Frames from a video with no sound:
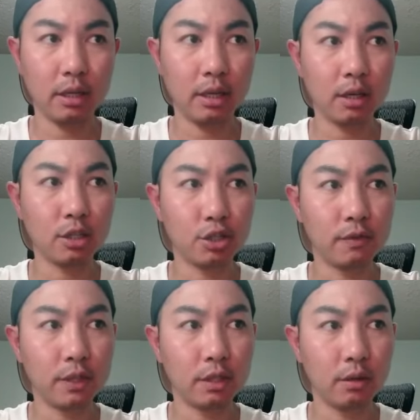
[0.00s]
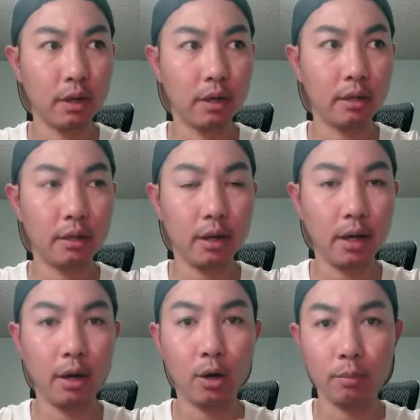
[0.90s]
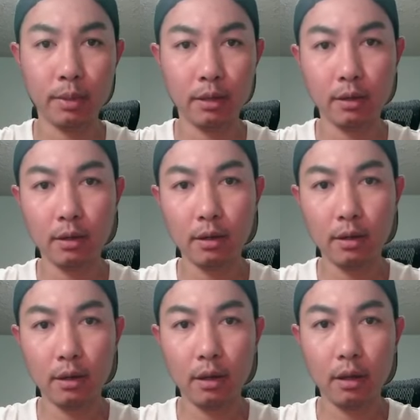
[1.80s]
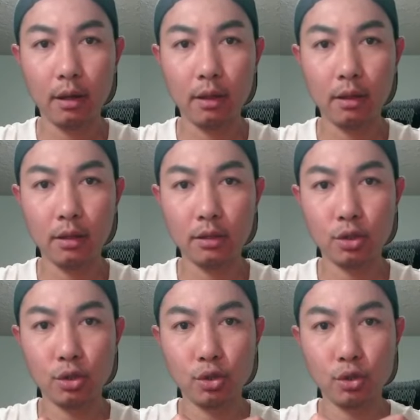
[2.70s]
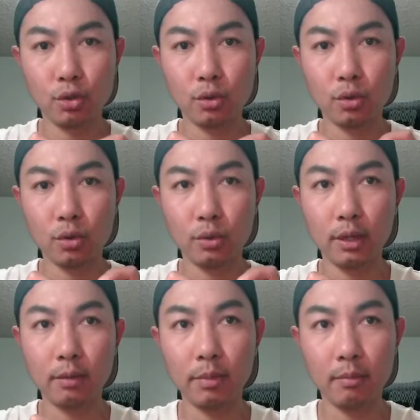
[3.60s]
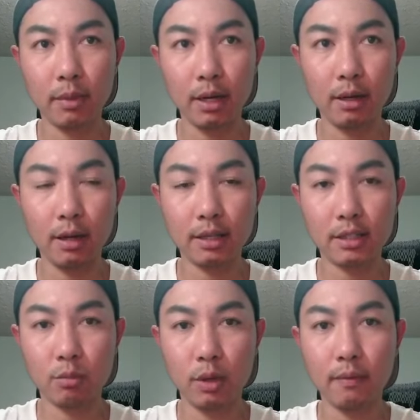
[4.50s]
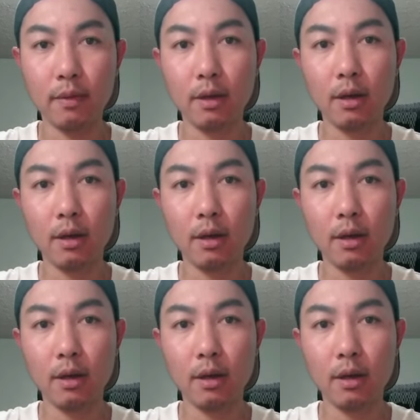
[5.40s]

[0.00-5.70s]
English video, and I hope this couldn't be my last one.